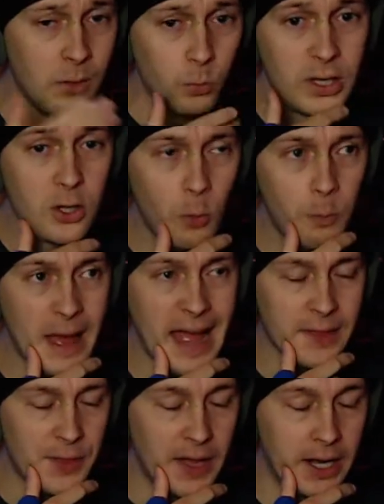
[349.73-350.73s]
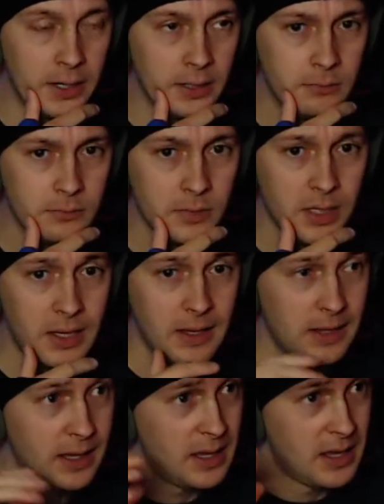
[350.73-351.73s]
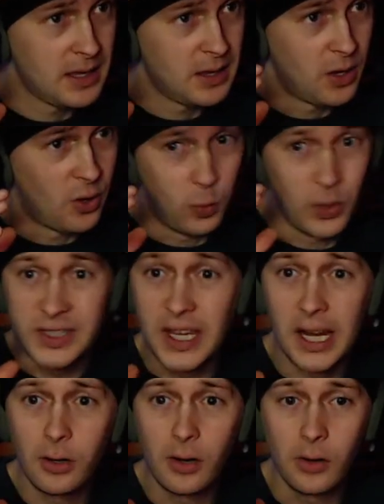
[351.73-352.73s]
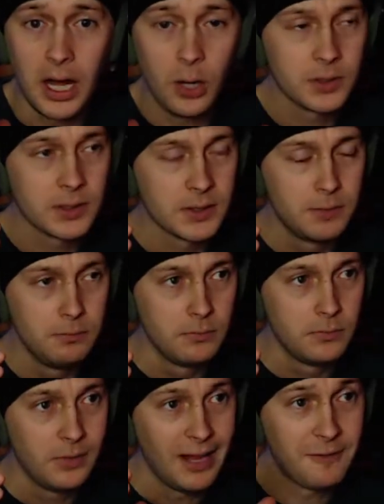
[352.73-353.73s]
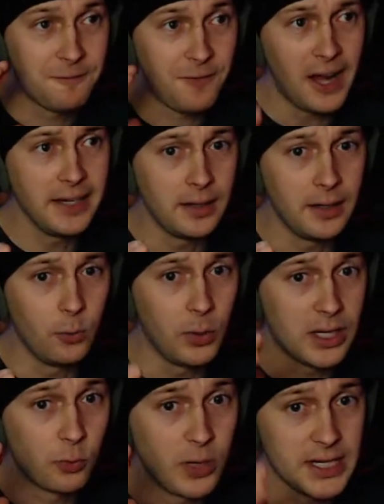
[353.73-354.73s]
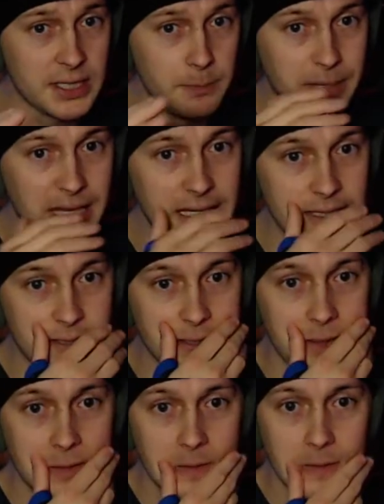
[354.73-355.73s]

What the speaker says: We go back there, we tear her out, and finally we can rest in peace.